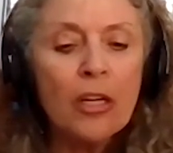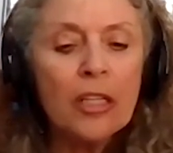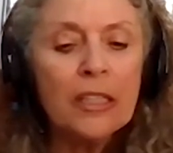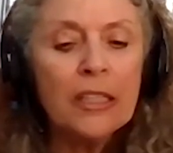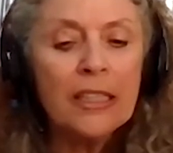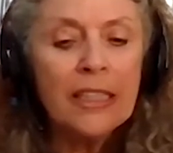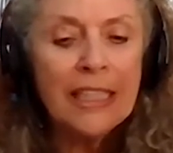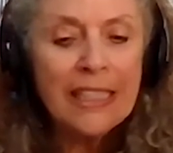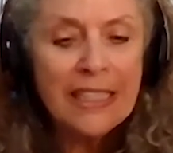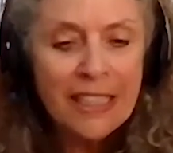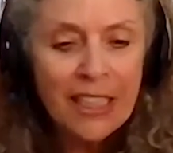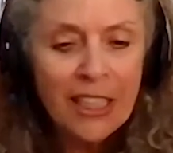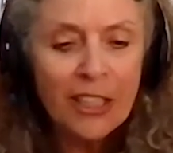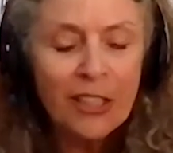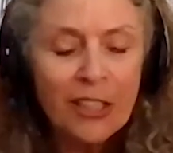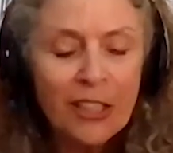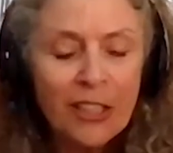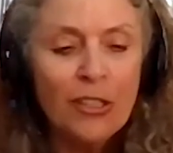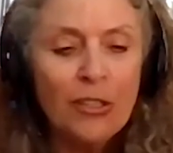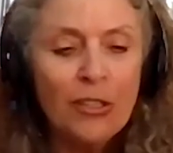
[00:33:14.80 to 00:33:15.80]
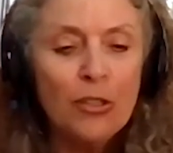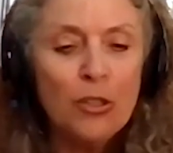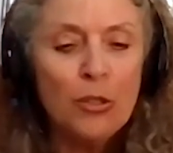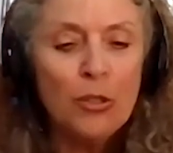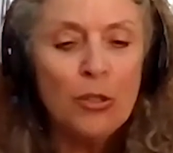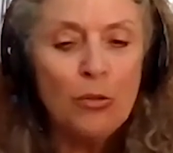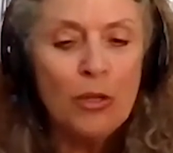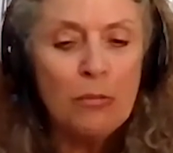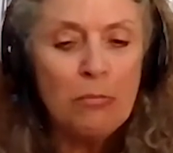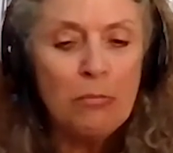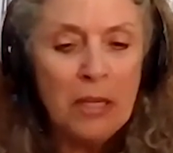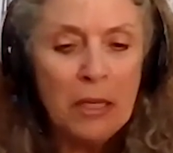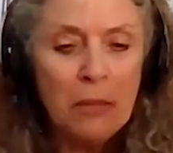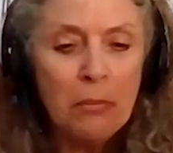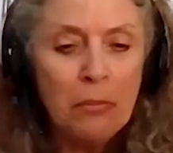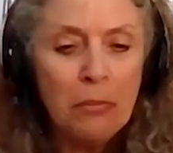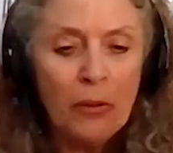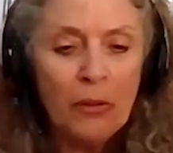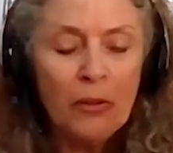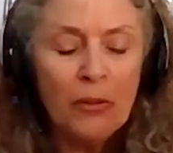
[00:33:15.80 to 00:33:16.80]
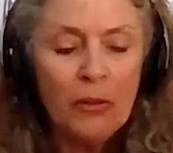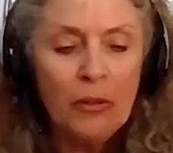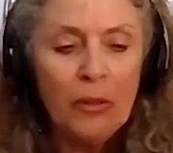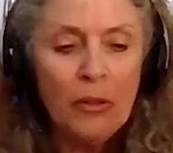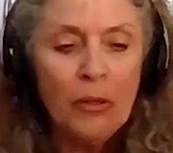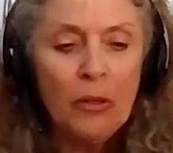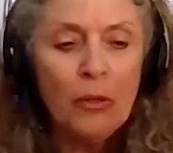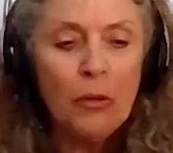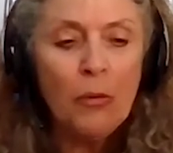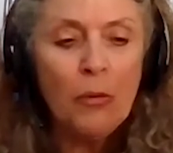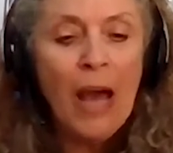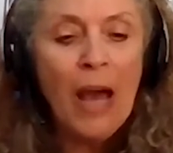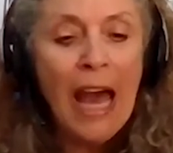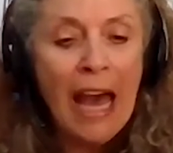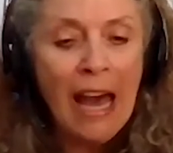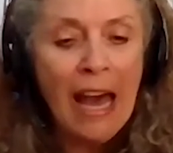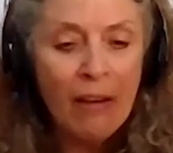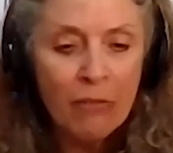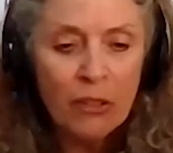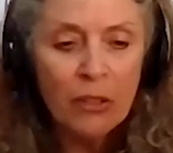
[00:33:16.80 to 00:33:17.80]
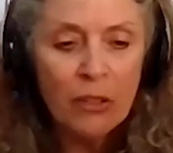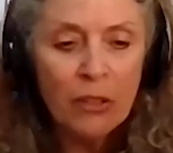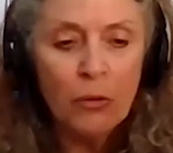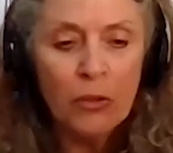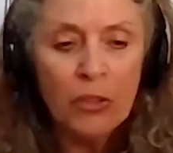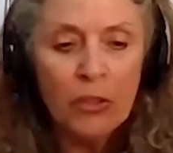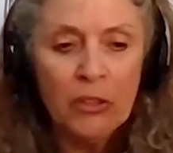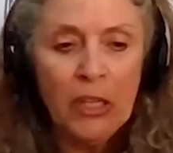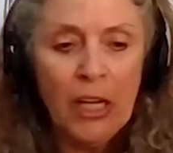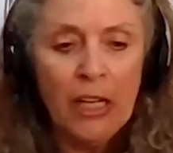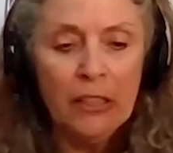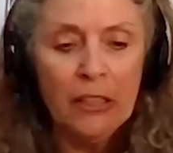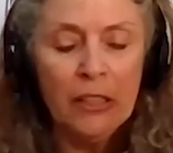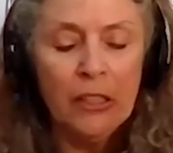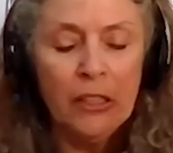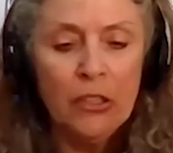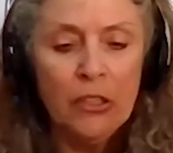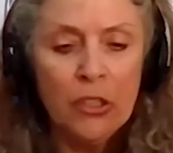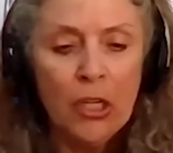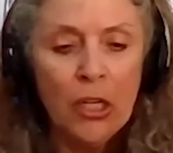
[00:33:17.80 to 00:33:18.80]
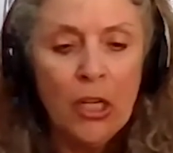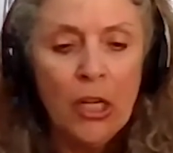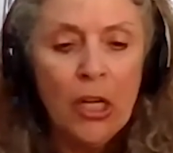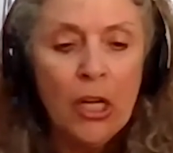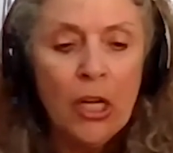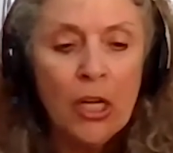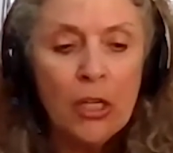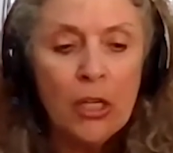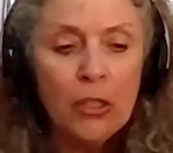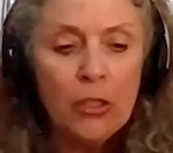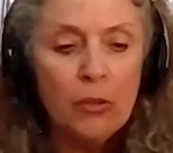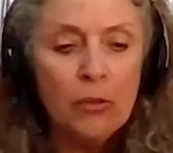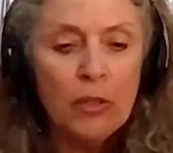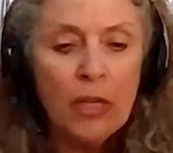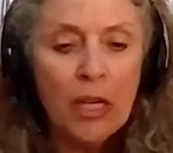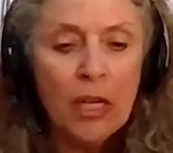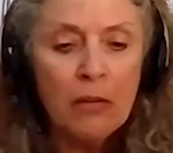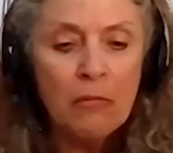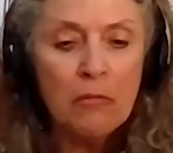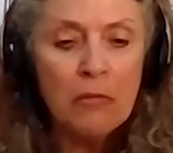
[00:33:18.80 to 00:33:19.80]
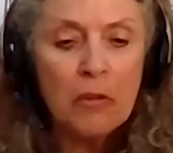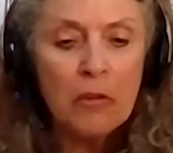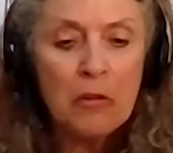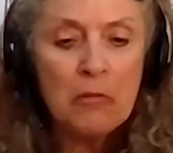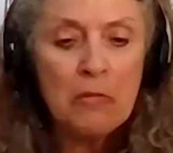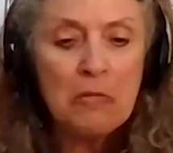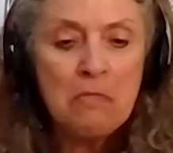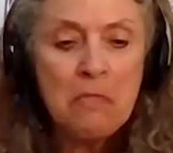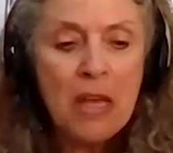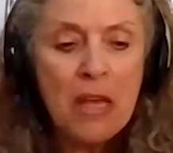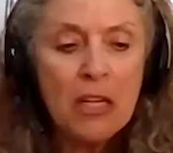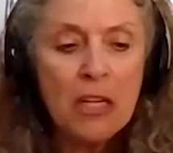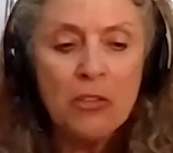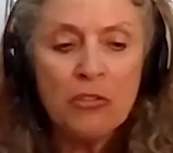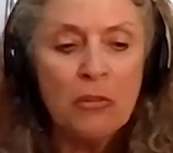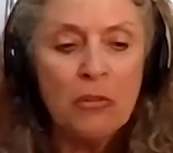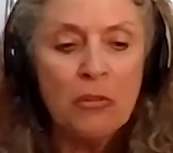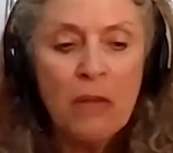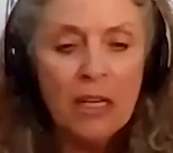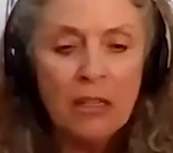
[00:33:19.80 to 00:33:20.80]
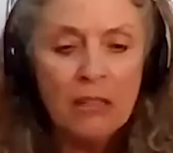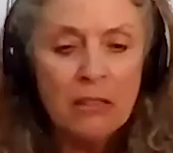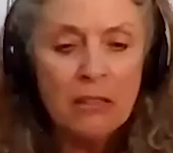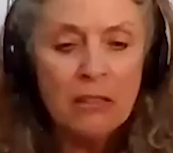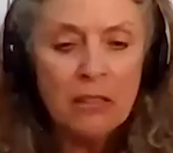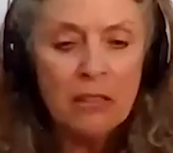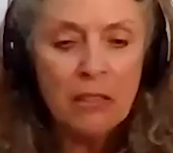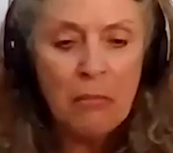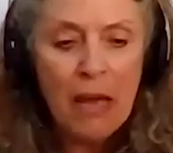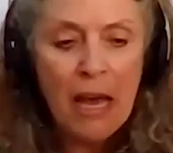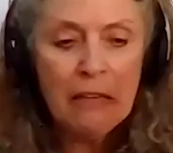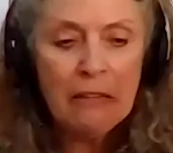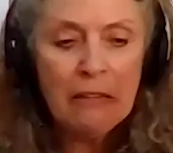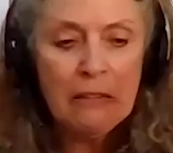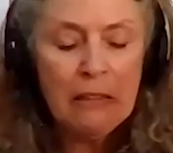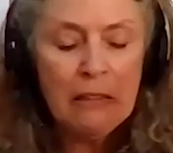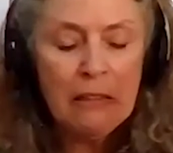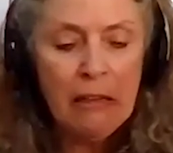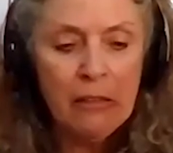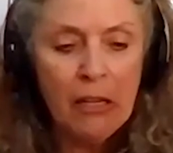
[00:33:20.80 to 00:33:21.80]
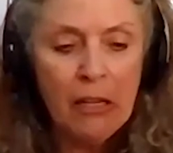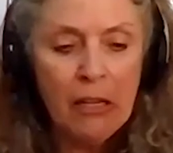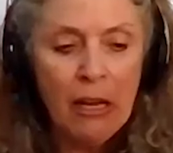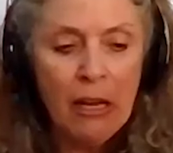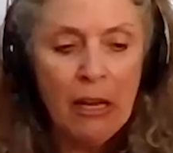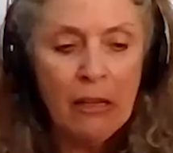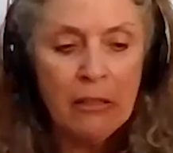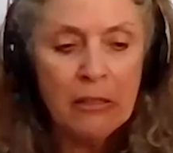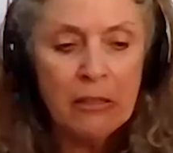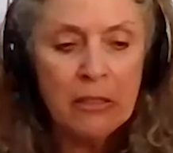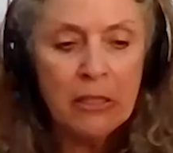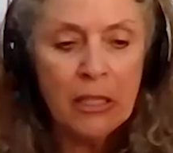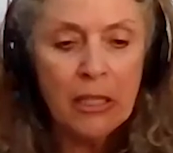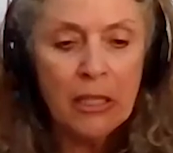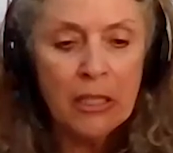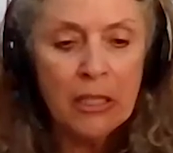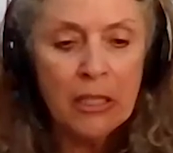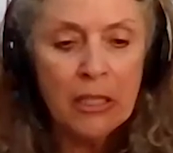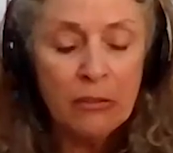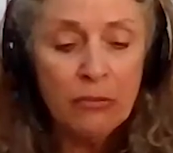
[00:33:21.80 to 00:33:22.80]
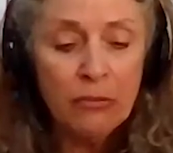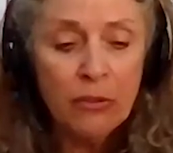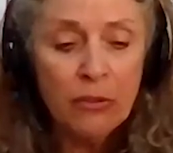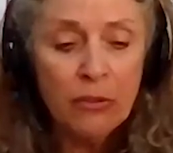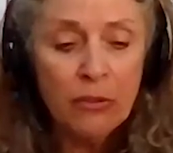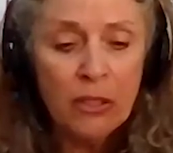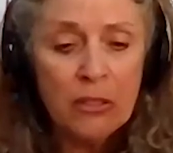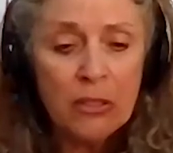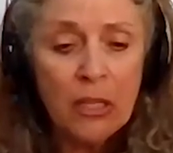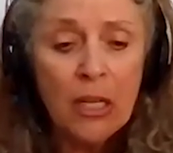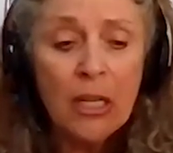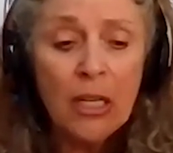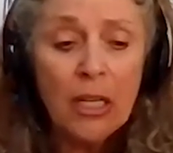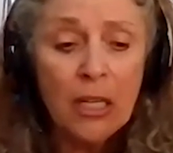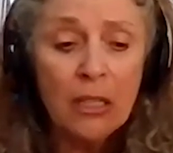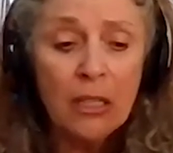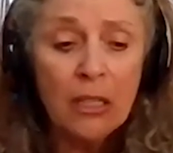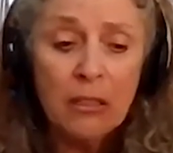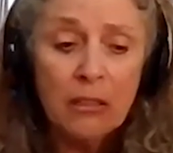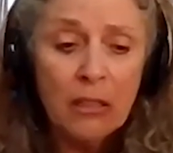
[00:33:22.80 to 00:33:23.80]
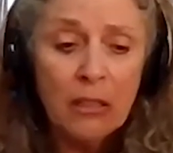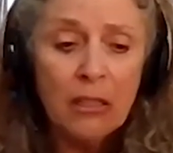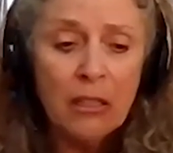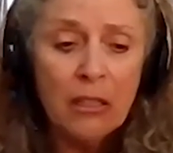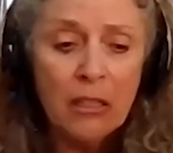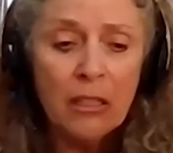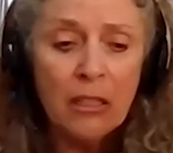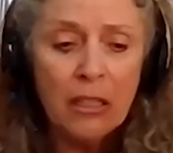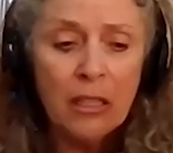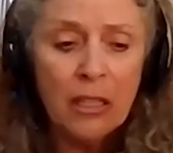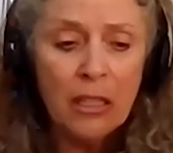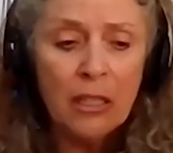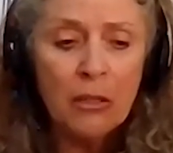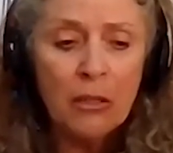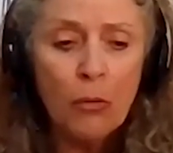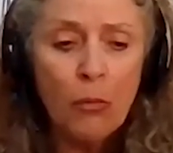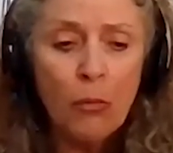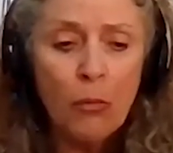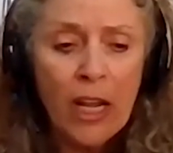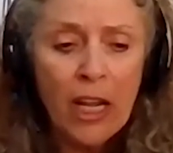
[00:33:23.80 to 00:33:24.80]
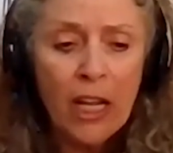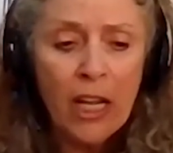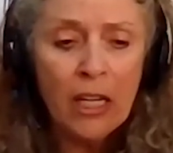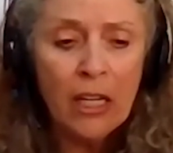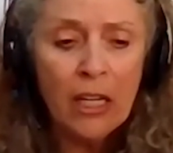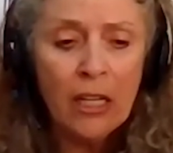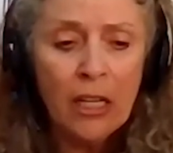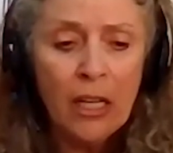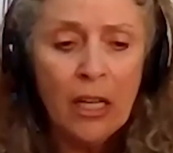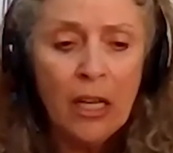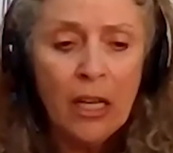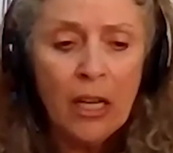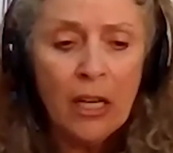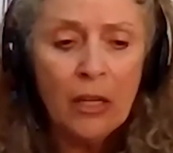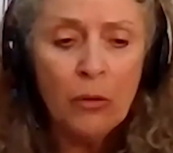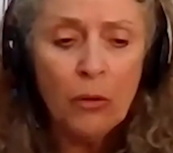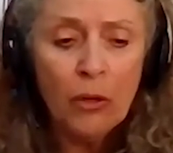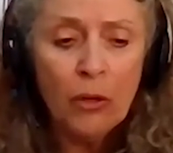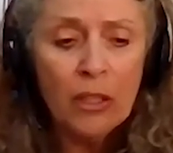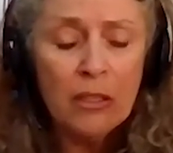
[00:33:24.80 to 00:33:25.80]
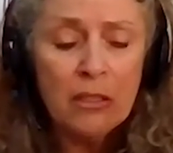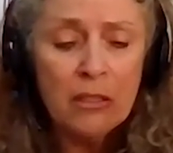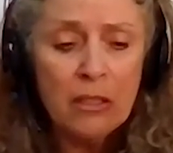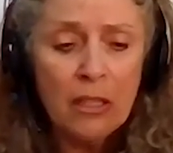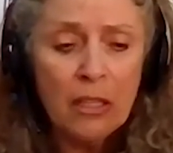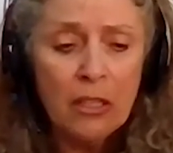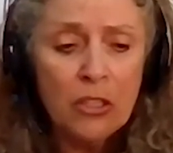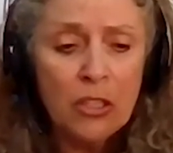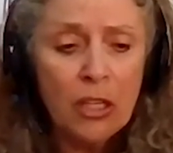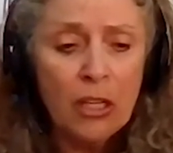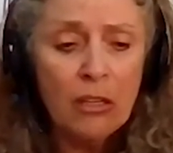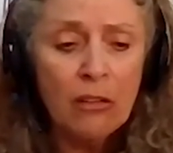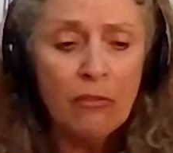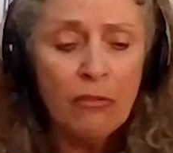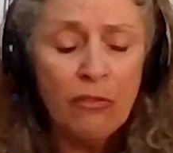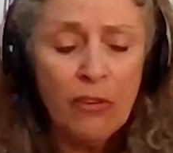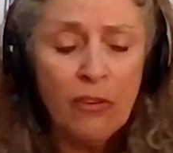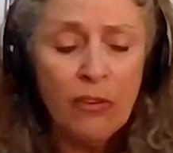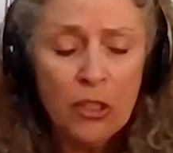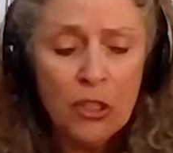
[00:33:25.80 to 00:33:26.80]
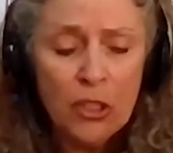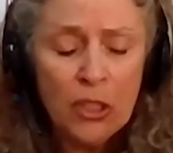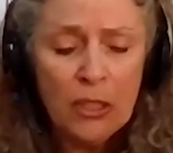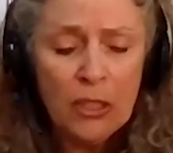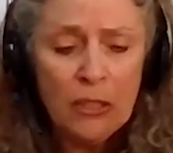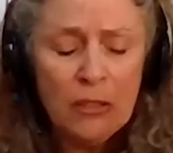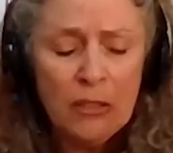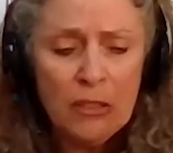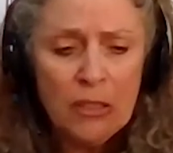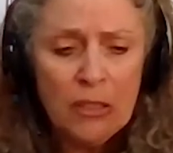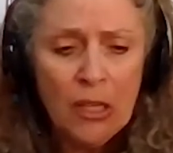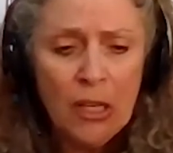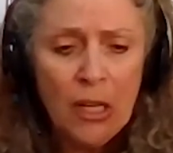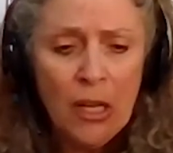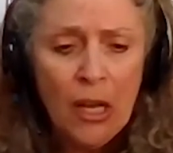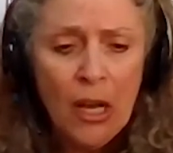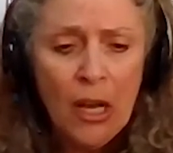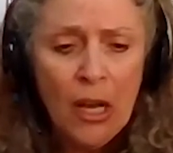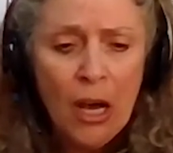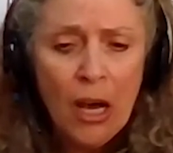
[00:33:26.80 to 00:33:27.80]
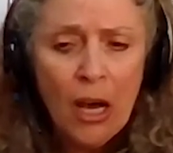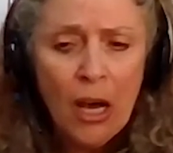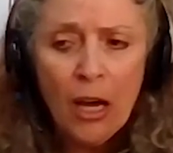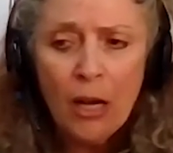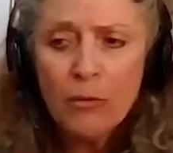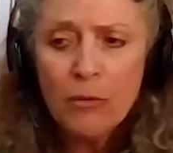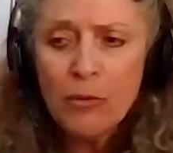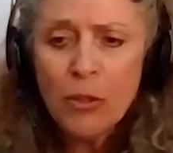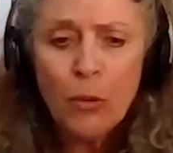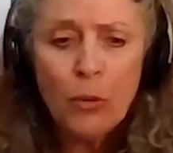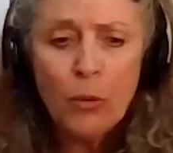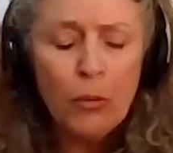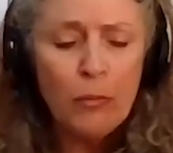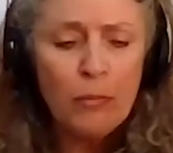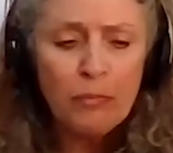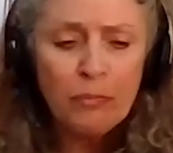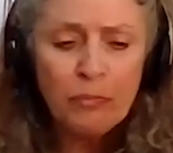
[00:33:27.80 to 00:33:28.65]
listen to the people who have the local knowledge, you can make tremendous impact and difference in the way an organization functions. So